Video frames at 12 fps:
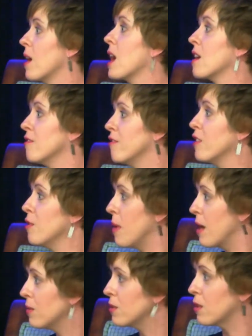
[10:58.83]
and
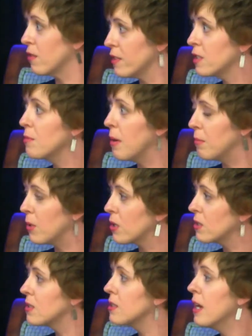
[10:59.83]
female service
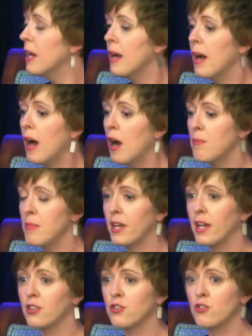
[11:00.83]
members.
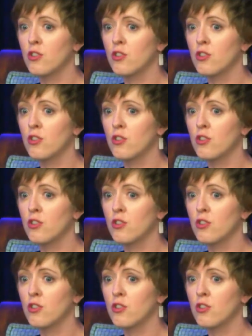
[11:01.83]
Making sure